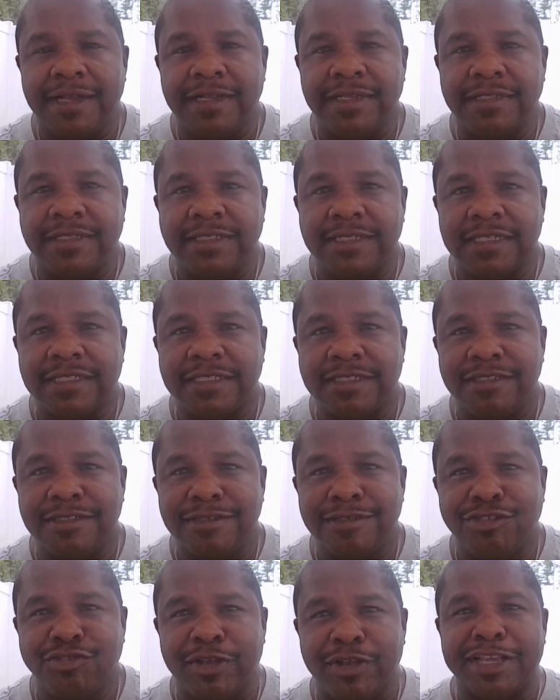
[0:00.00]
just
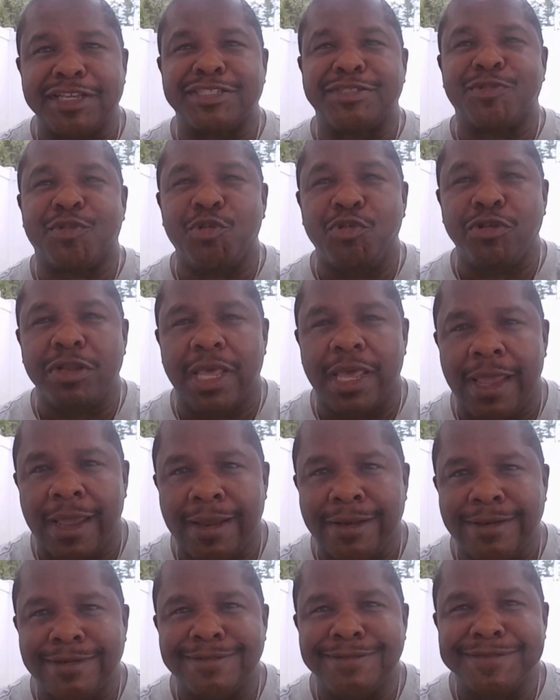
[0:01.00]
drinking some Kool-Aid,
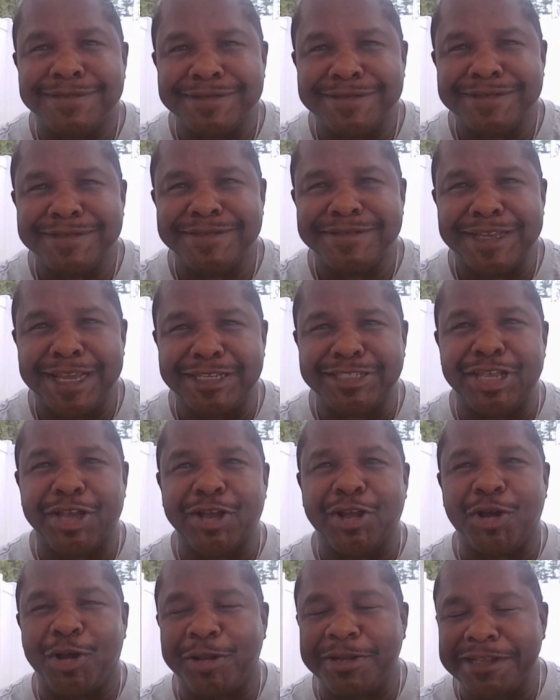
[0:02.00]
as I
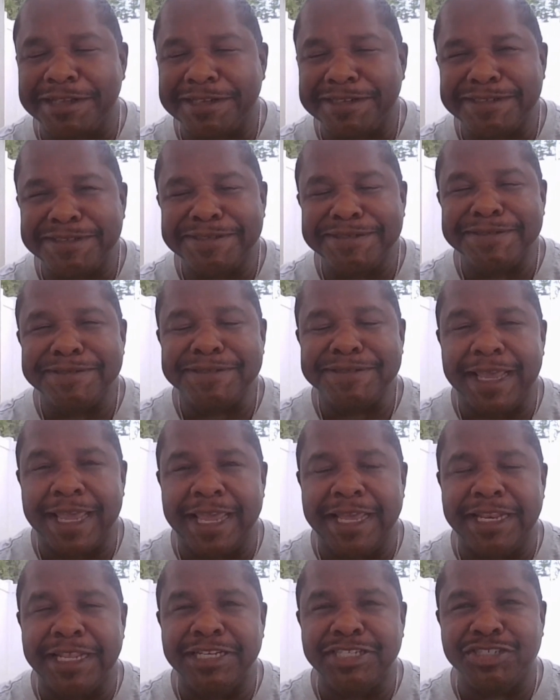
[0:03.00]
call it,
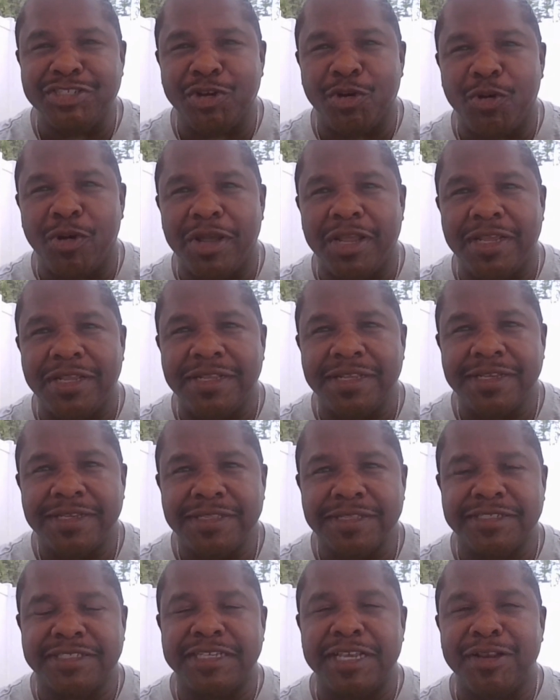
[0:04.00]
and enjoying
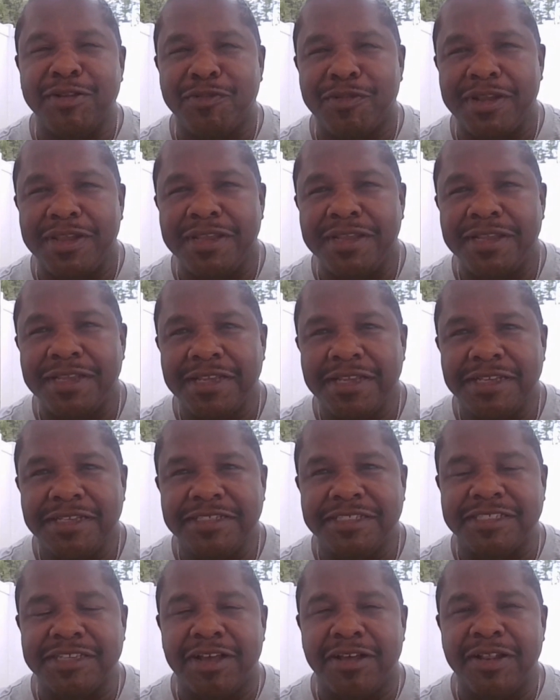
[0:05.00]
the scenery,
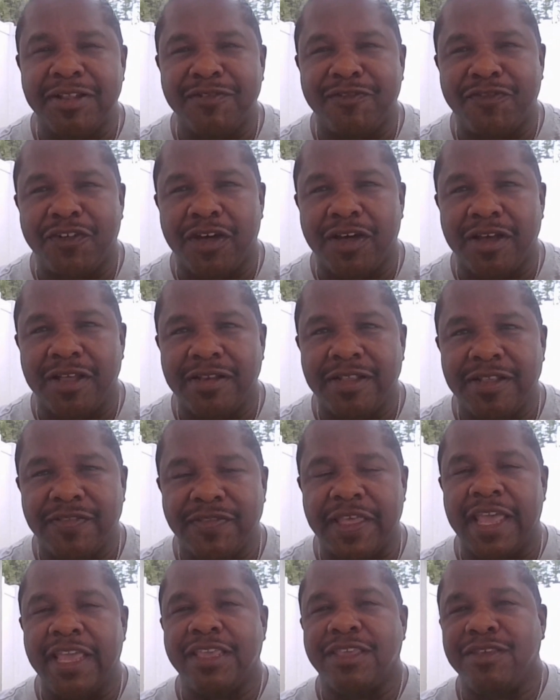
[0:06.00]
sun, and fun.
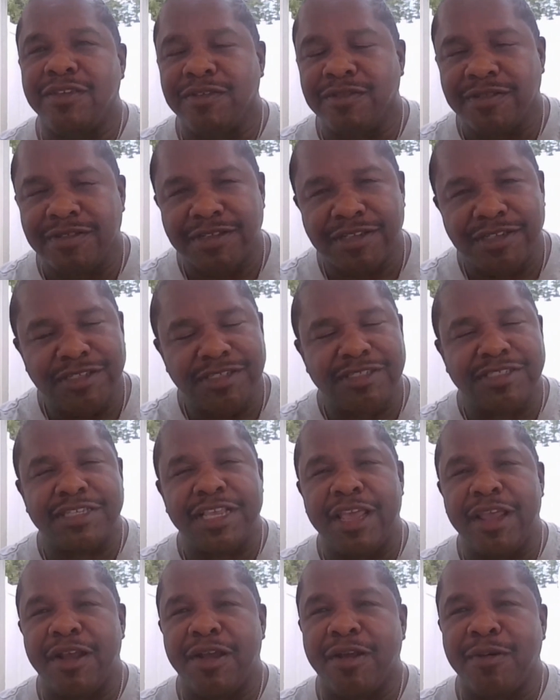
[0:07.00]
Thank you,
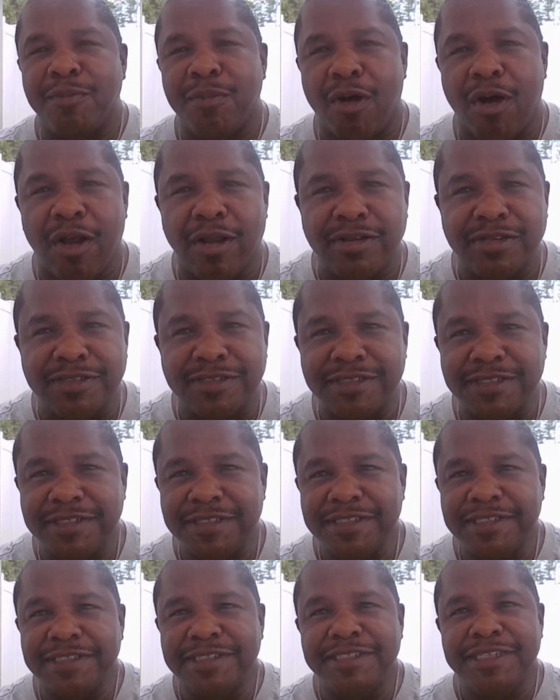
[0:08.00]
Sarah Martin,
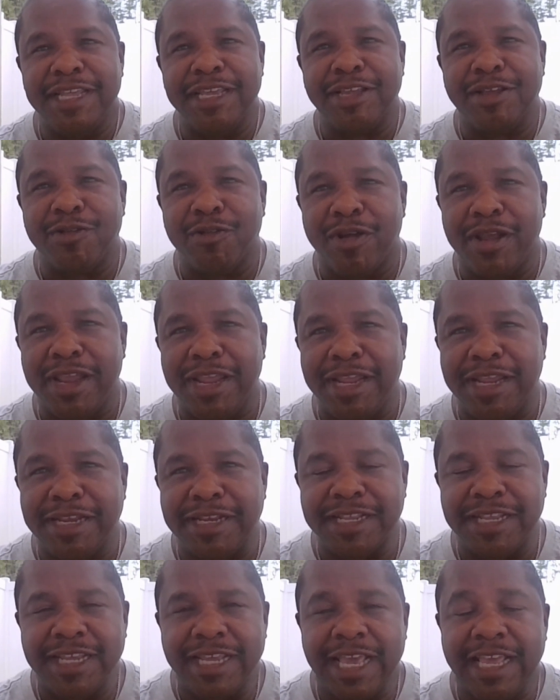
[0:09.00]
Nick Green.
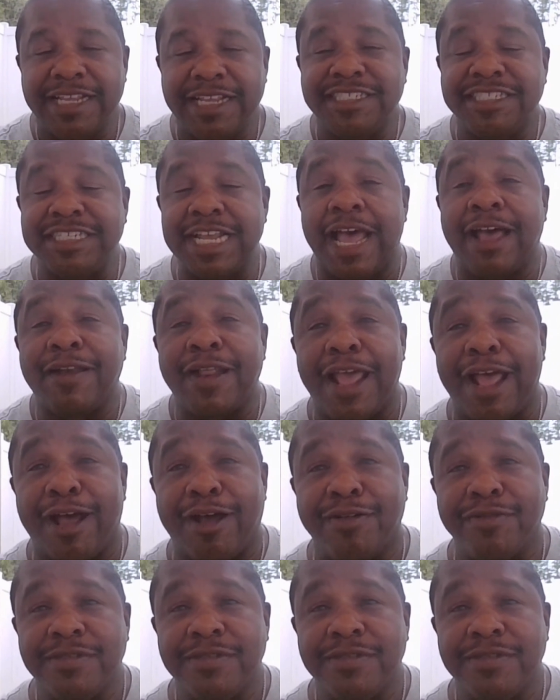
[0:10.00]
And shout out